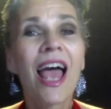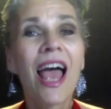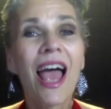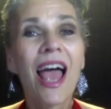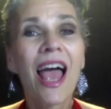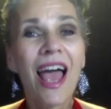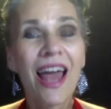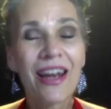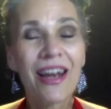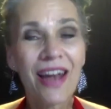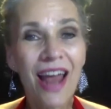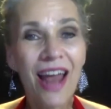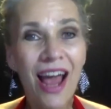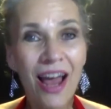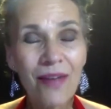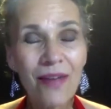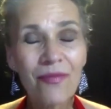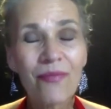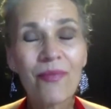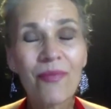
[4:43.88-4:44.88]
And
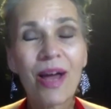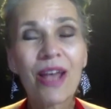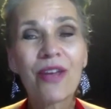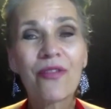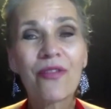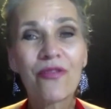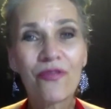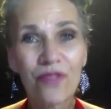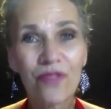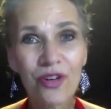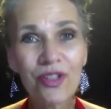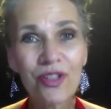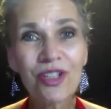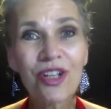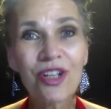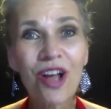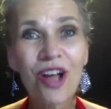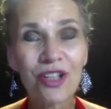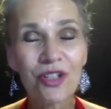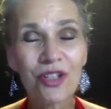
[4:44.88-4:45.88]
at my first
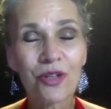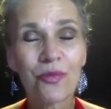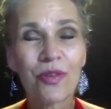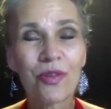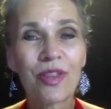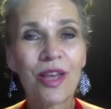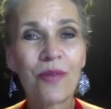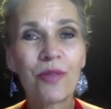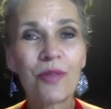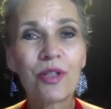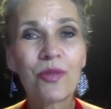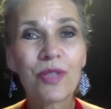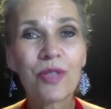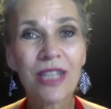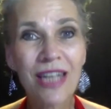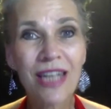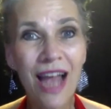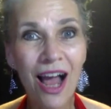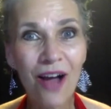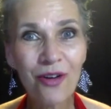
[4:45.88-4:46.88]
concert with them, which was
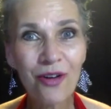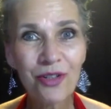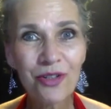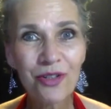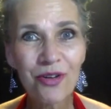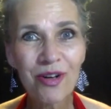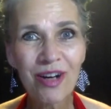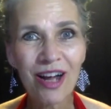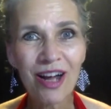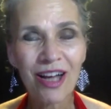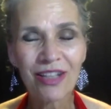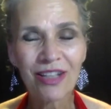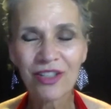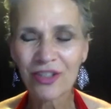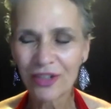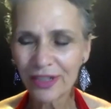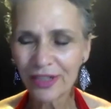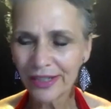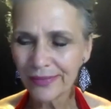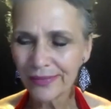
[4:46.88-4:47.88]
an outdoor
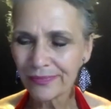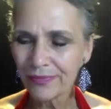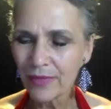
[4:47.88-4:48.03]
concert,